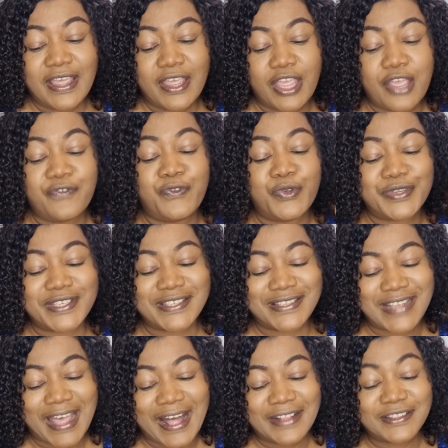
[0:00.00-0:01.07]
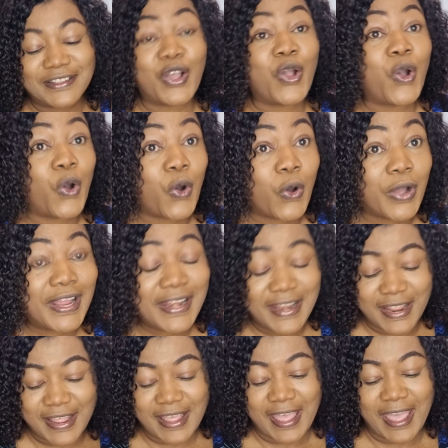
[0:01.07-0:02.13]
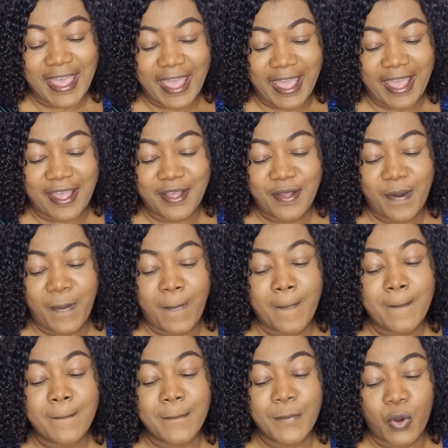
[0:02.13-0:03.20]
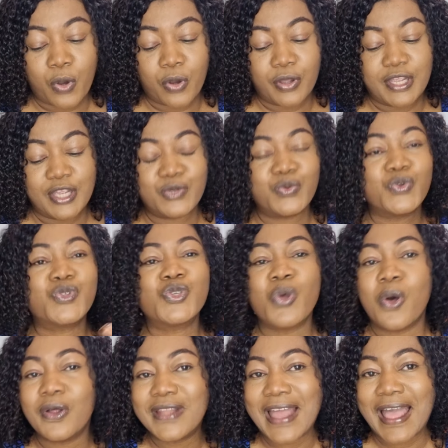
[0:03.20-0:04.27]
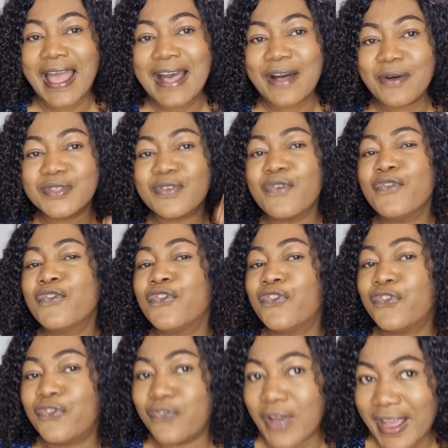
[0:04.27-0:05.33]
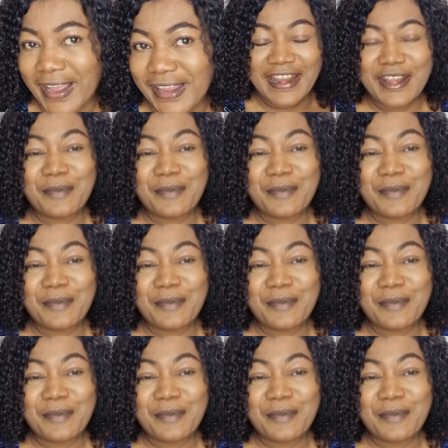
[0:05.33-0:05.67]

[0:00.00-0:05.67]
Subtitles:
if you style the coily hair more, it will turn out fine."